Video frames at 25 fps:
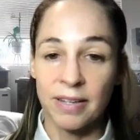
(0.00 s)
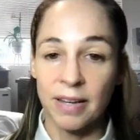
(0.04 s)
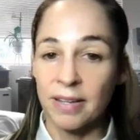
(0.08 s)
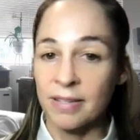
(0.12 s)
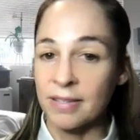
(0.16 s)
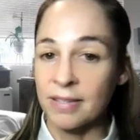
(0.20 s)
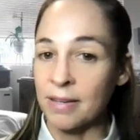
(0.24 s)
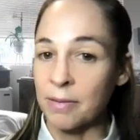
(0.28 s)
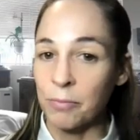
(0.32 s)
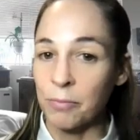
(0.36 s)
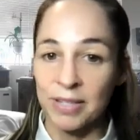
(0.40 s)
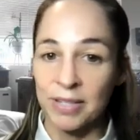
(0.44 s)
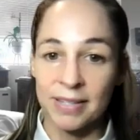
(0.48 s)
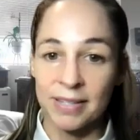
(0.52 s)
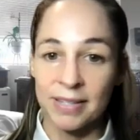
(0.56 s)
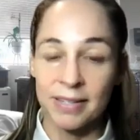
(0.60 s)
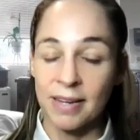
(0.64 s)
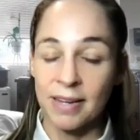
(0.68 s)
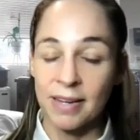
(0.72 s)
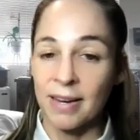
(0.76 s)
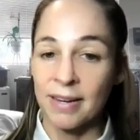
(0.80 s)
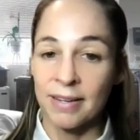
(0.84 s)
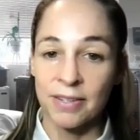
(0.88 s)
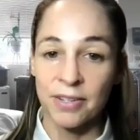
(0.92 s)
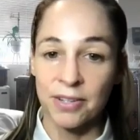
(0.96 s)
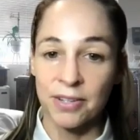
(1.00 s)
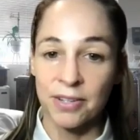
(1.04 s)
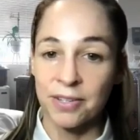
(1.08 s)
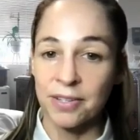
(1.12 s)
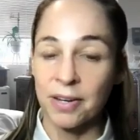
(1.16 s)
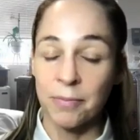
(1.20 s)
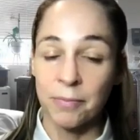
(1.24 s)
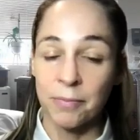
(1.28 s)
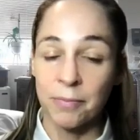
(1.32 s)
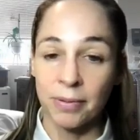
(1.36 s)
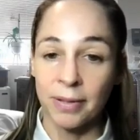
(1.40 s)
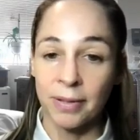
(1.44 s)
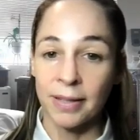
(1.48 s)
someone's skin just
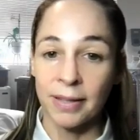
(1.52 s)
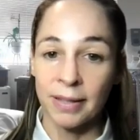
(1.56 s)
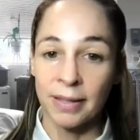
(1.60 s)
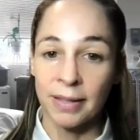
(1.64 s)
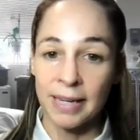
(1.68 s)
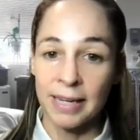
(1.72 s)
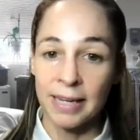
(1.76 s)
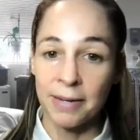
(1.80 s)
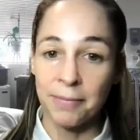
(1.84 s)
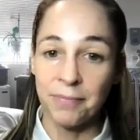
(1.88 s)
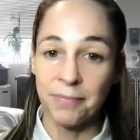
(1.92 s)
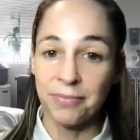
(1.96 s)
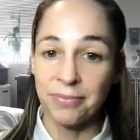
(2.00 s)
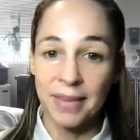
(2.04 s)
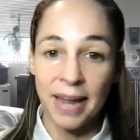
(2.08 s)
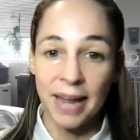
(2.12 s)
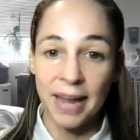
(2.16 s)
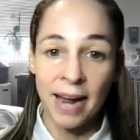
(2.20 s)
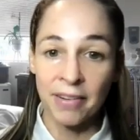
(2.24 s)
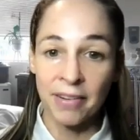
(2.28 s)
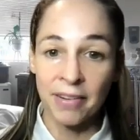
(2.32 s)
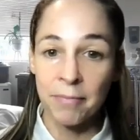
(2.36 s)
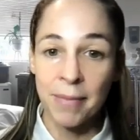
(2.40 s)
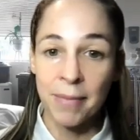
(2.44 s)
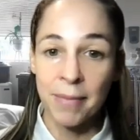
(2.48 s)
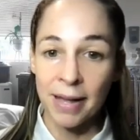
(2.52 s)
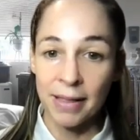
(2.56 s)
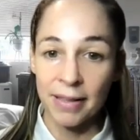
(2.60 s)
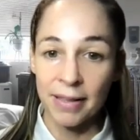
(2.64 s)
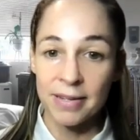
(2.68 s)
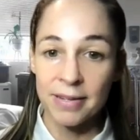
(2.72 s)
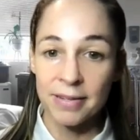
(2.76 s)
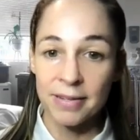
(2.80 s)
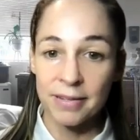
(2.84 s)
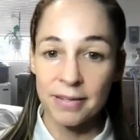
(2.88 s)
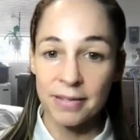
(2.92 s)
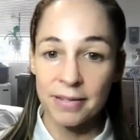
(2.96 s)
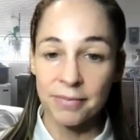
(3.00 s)
completely out of
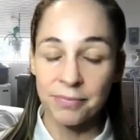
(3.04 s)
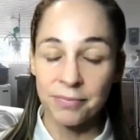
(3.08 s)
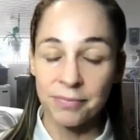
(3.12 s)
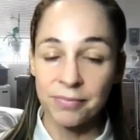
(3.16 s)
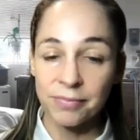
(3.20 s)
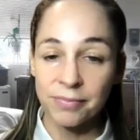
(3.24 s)
balance.